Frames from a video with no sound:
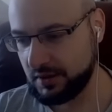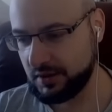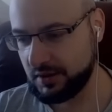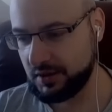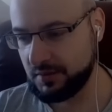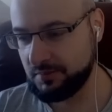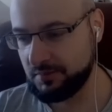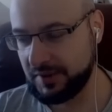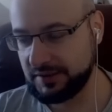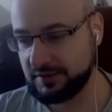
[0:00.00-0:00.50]

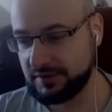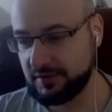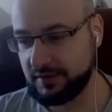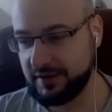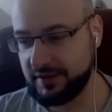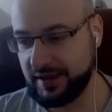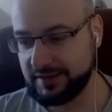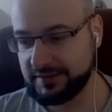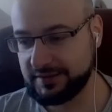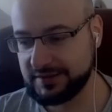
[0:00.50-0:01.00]
But
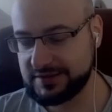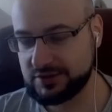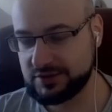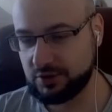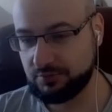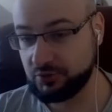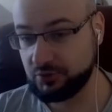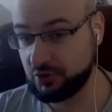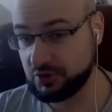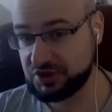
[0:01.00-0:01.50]
Lightning
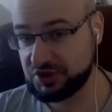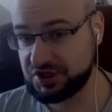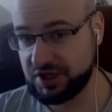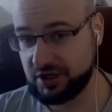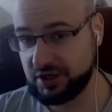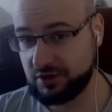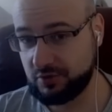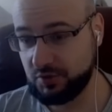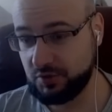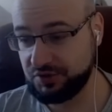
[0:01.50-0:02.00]
Storm does
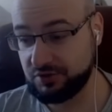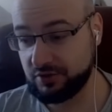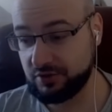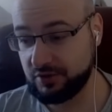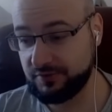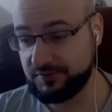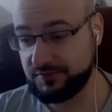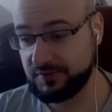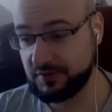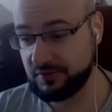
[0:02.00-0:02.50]
scale with
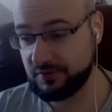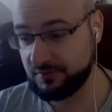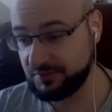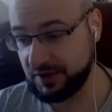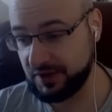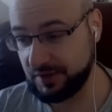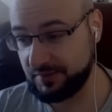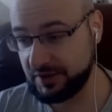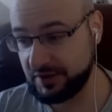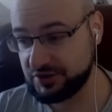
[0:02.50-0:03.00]
Earth
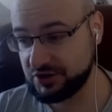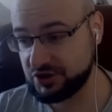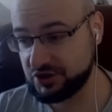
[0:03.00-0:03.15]
damage,